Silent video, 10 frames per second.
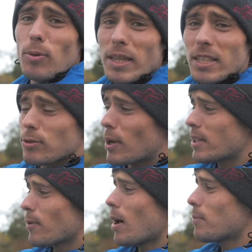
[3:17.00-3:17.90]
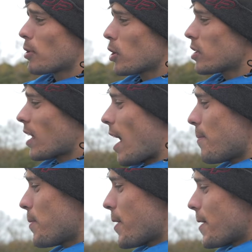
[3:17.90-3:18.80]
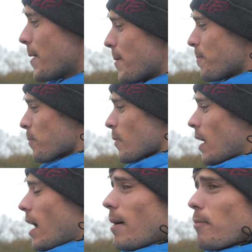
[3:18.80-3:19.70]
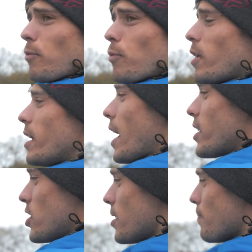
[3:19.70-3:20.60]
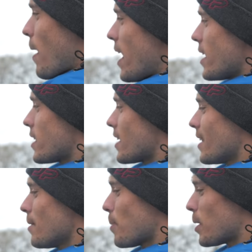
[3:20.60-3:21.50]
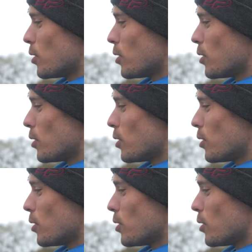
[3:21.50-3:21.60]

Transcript: 2021 prototype. We actually made it a little bit